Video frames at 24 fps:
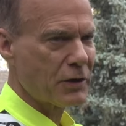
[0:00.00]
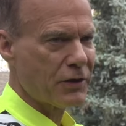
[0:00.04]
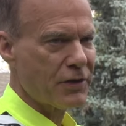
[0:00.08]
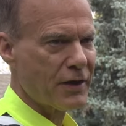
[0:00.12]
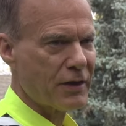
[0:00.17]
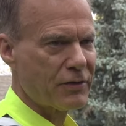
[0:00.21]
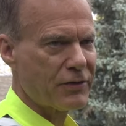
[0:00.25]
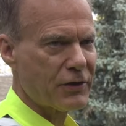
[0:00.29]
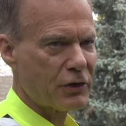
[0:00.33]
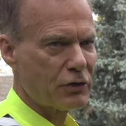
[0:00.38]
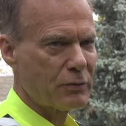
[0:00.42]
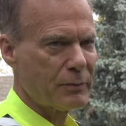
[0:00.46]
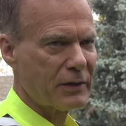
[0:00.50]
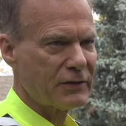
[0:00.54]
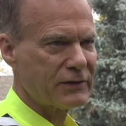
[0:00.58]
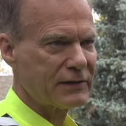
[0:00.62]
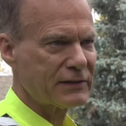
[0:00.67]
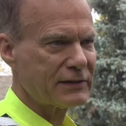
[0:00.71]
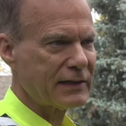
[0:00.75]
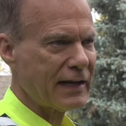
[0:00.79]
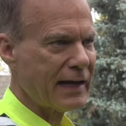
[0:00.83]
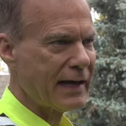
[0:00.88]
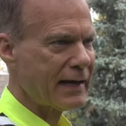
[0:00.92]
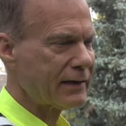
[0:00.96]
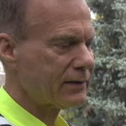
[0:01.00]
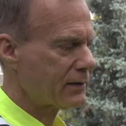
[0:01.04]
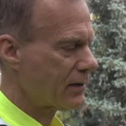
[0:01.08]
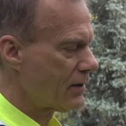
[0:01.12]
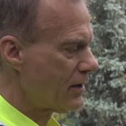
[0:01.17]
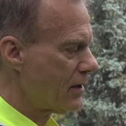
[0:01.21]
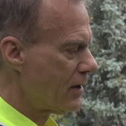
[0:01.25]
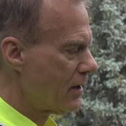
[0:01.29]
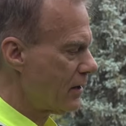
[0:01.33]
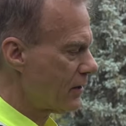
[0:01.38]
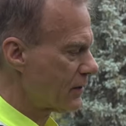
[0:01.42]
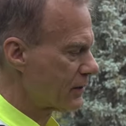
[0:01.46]
with a thermostat
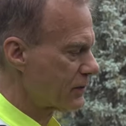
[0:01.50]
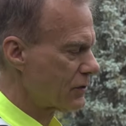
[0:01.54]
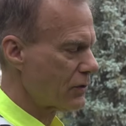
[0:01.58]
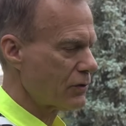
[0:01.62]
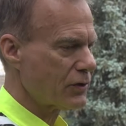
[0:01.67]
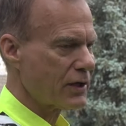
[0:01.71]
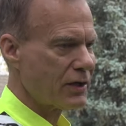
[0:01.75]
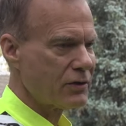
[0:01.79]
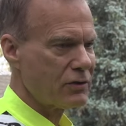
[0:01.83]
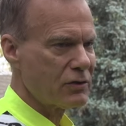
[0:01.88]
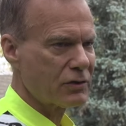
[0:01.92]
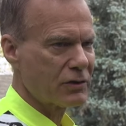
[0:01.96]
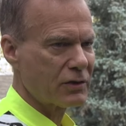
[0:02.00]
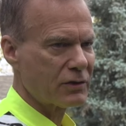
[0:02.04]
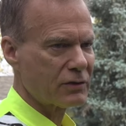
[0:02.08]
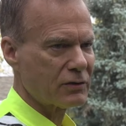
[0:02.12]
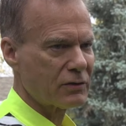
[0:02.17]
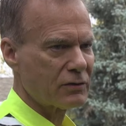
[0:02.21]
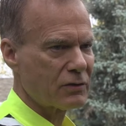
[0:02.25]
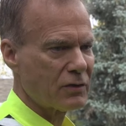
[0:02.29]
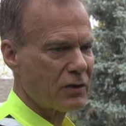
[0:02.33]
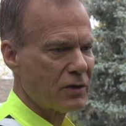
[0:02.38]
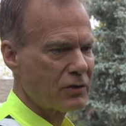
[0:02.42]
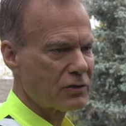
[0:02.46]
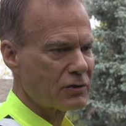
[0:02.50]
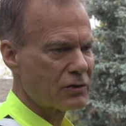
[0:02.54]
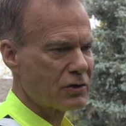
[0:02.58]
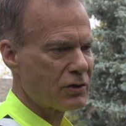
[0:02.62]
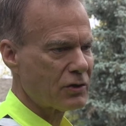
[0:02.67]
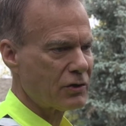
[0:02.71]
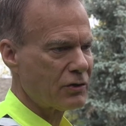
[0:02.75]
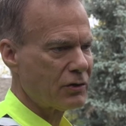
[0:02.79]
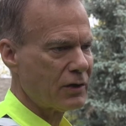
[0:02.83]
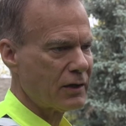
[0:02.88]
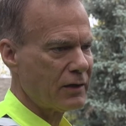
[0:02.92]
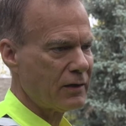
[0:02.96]
so that you can
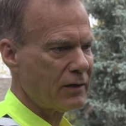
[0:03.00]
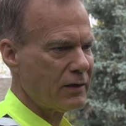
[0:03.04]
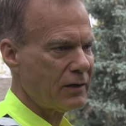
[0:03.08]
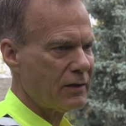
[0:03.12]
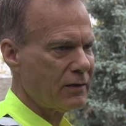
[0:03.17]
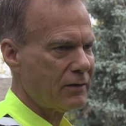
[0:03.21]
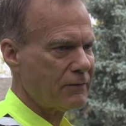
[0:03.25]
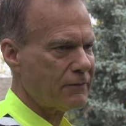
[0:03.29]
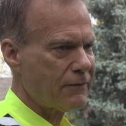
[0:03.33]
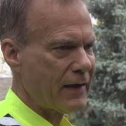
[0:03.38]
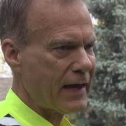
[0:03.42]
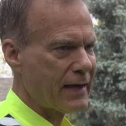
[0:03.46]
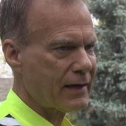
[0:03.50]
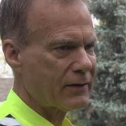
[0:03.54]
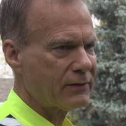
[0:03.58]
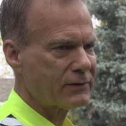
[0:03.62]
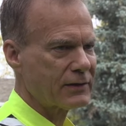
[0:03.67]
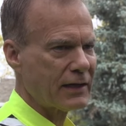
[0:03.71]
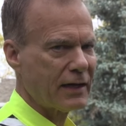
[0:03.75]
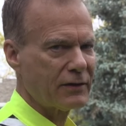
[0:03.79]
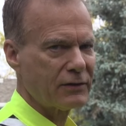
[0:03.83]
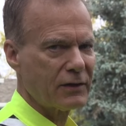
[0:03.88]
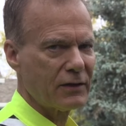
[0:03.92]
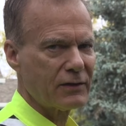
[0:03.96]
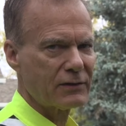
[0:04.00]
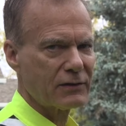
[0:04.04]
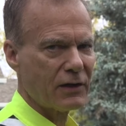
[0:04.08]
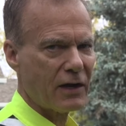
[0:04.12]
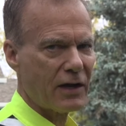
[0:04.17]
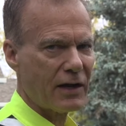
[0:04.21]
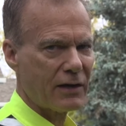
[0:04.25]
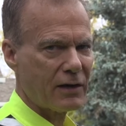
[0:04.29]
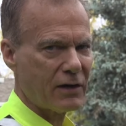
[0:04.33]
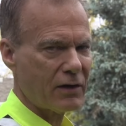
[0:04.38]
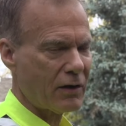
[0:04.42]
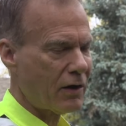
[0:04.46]
turn the fans on these
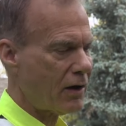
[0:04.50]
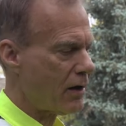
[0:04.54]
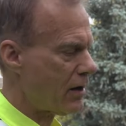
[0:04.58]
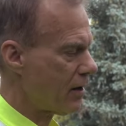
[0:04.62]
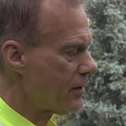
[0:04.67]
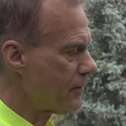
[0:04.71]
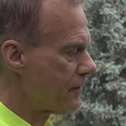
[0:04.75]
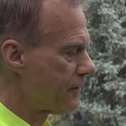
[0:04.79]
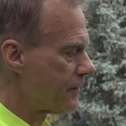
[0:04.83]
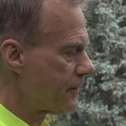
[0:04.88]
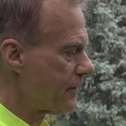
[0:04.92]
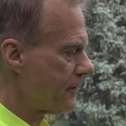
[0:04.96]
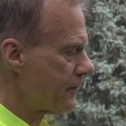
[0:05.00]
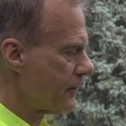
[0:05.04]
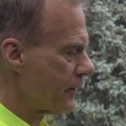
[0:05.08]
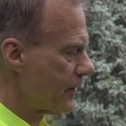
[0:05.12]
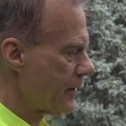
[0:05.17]
on and off.